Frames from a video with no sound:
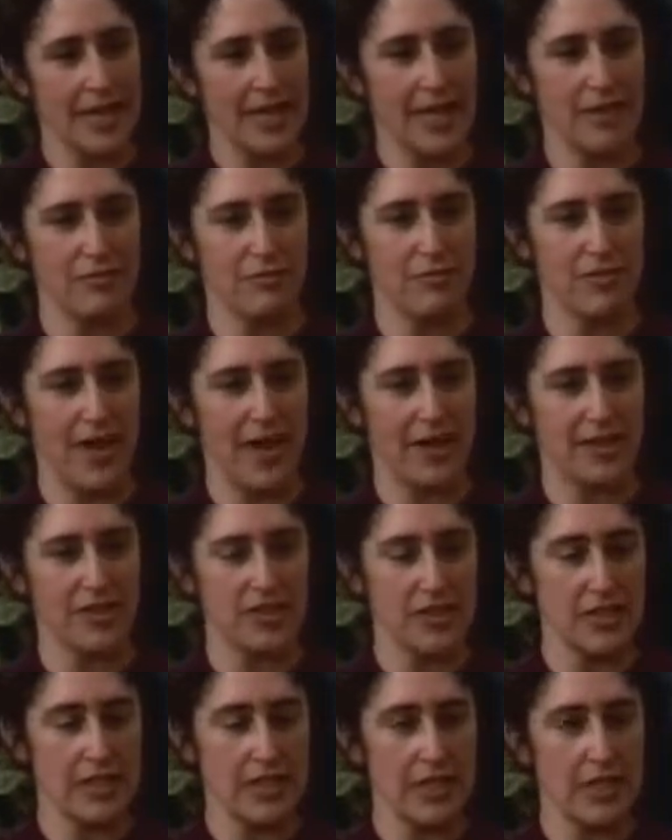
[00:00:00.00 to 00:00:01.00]
In
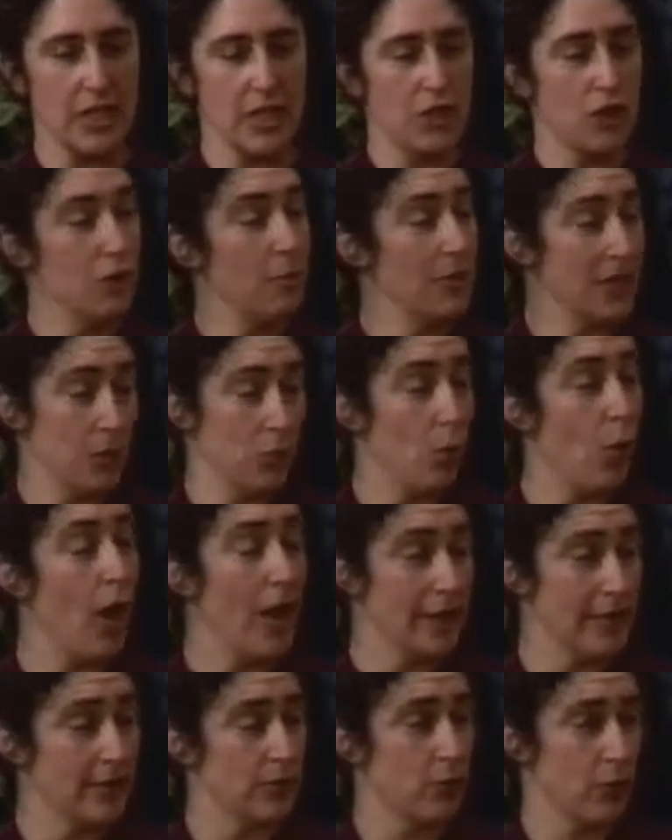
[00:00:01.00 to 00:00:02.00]
fact, nobody
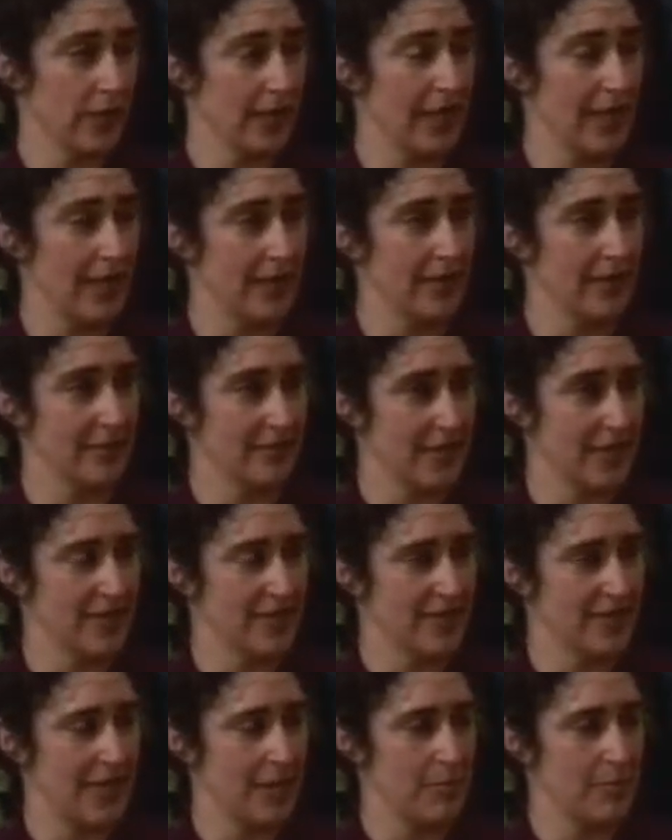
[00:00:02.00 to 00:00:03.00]
wanted organic
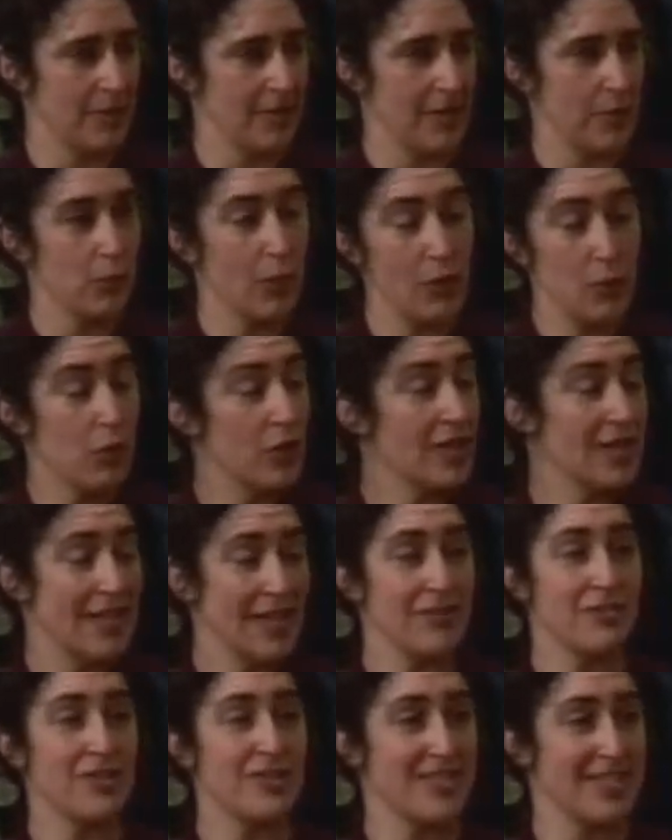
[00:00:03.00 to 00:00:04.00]
landscaping then. We wouldn't
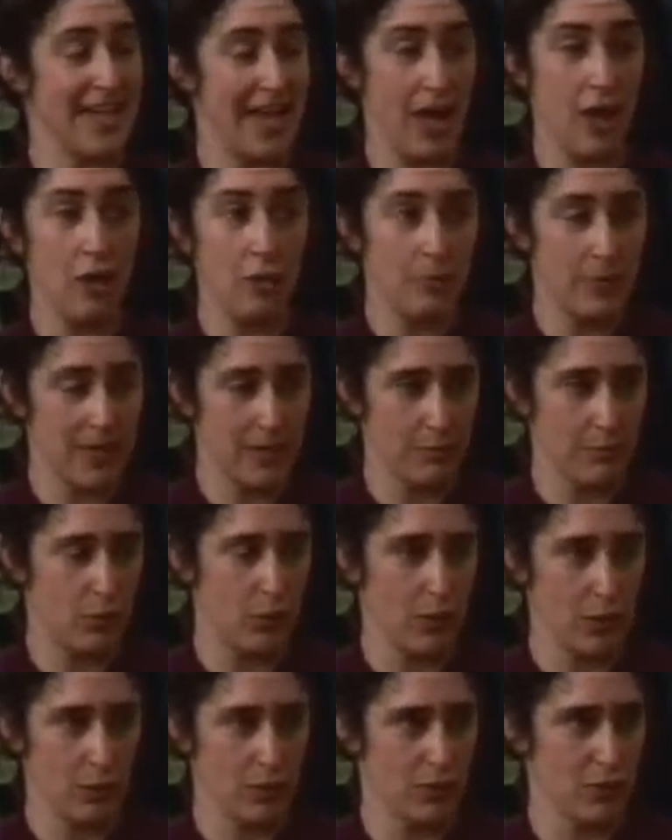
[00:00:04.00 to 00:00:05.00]
even tell people
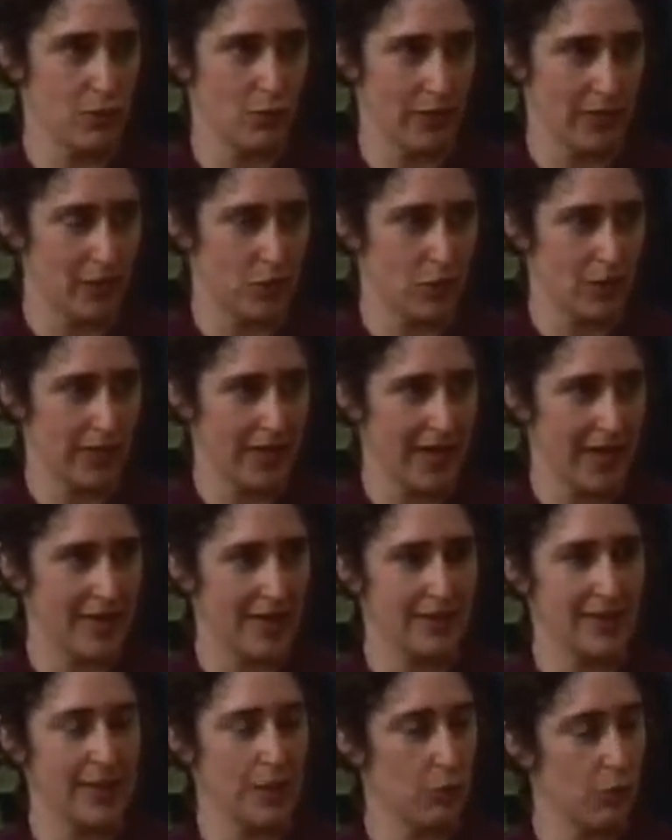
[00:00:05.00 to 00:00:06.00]
we were doing it
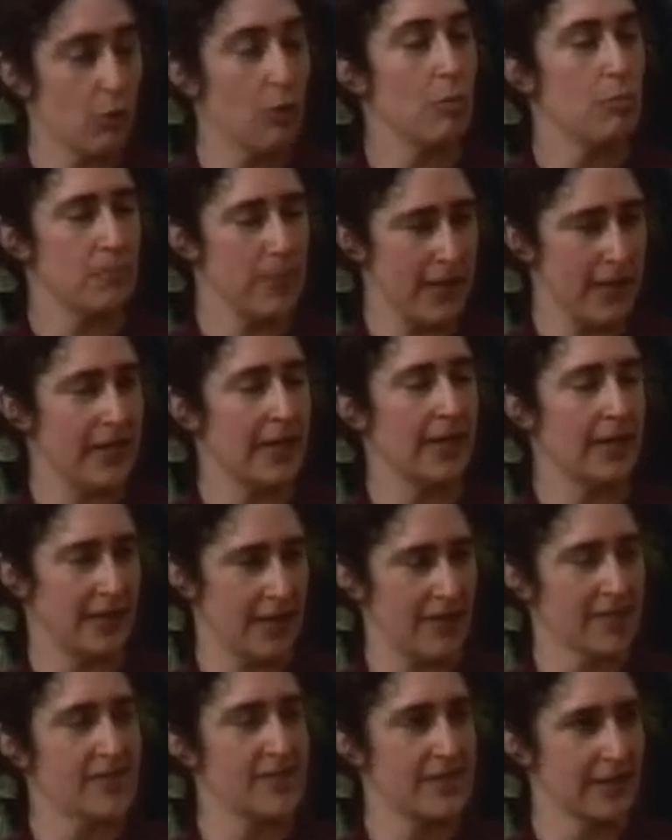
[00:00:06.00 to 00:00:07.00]
organically. We were bidding
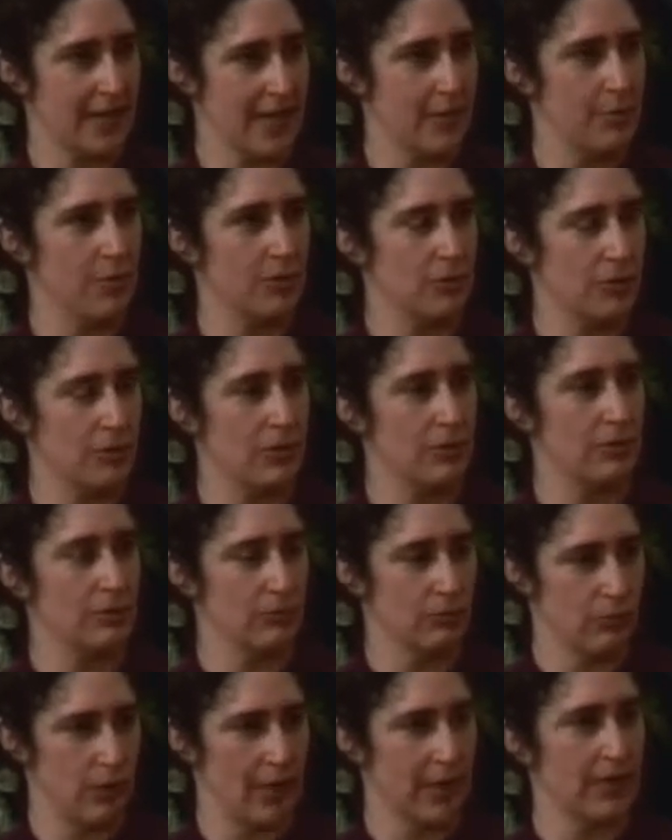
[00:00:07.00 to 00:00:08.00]
against the chemical,
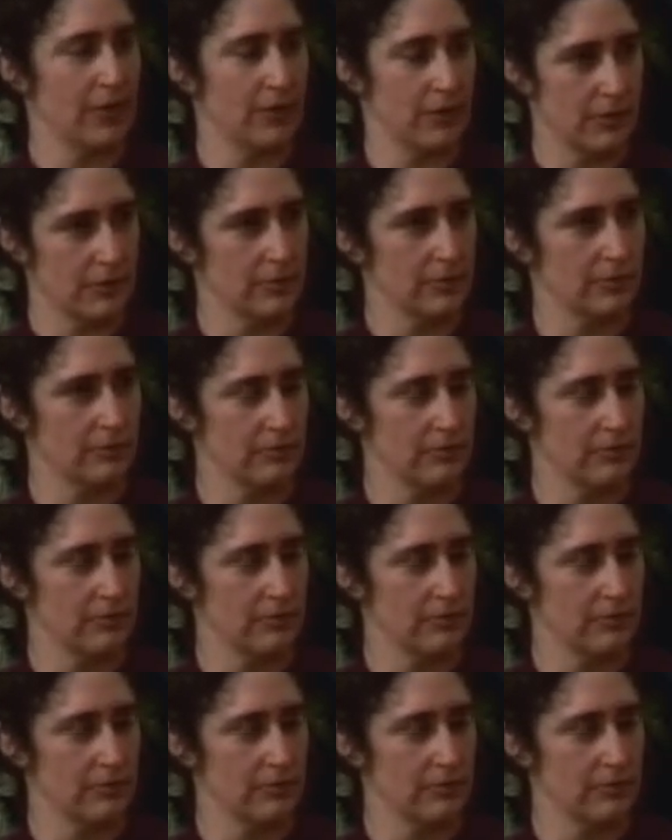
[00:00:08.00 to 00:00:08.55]
regular,